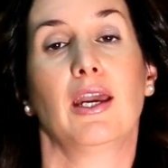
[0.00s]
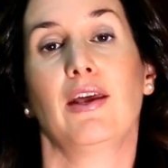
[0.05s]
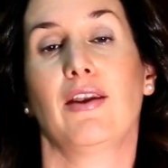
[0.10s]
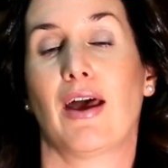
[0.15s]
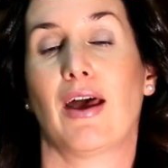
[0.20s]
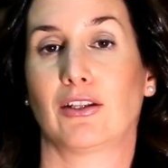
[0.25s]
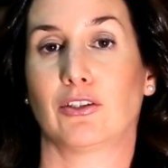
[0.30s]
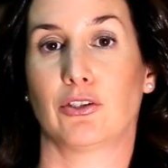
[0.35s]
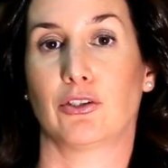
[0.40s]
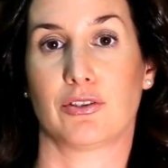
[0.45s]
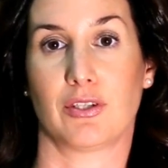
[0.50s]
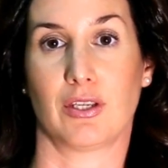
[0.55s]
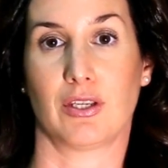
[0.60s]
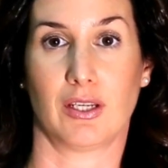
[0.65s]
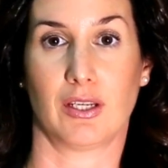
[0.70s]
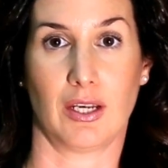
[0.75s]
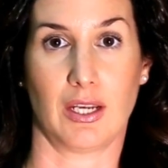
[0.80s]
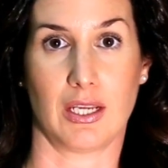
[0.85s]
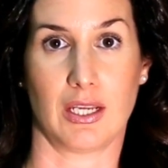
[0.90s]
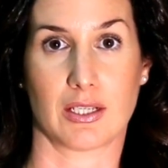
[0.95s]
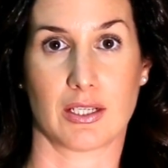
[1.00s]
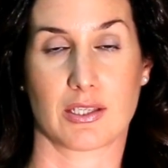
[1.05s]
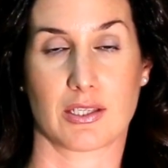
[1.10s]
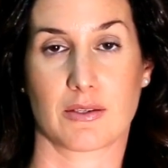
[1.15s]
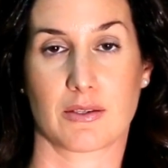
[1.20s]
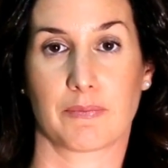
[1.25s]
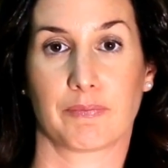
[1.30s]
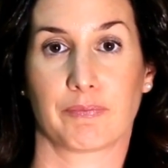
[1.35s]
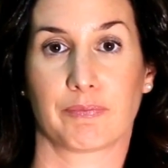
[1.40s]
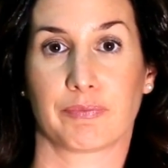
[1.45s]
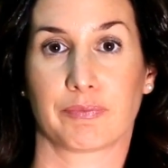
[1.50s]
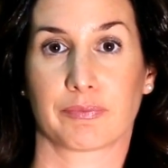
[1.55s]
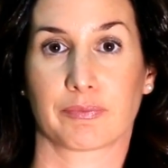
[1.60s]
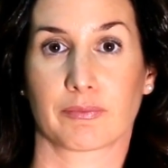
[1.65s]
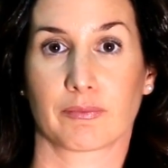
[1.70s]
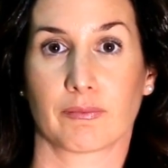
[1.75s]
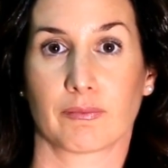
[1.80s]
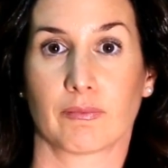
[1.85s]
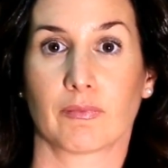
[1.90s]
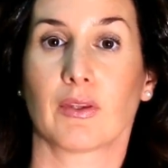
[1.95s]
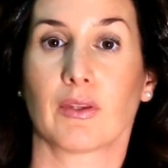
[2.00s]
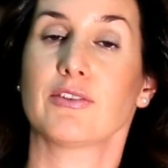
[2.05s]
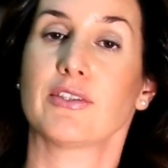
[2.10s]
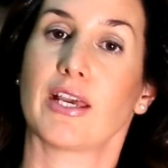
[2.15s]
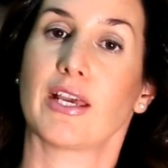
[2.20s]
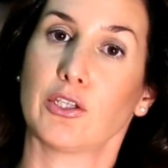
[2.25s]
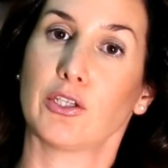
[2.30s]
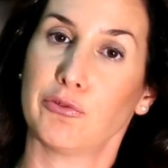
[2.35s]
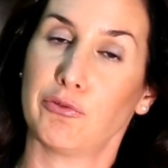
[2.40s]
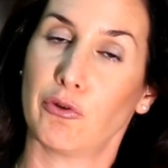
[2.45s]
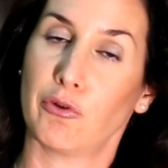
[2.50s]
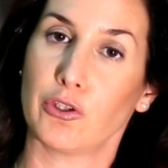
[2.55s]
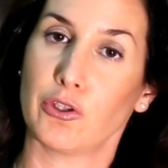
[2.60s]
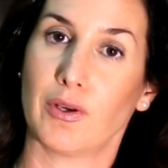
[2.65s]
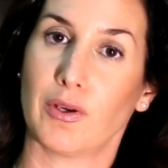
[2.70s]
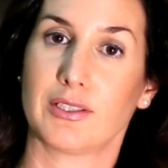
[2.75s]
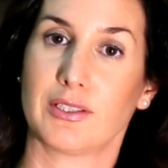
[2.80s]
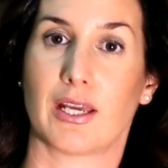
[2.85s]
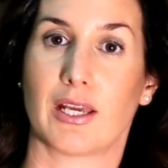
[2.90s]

and other techniques. Thank you for your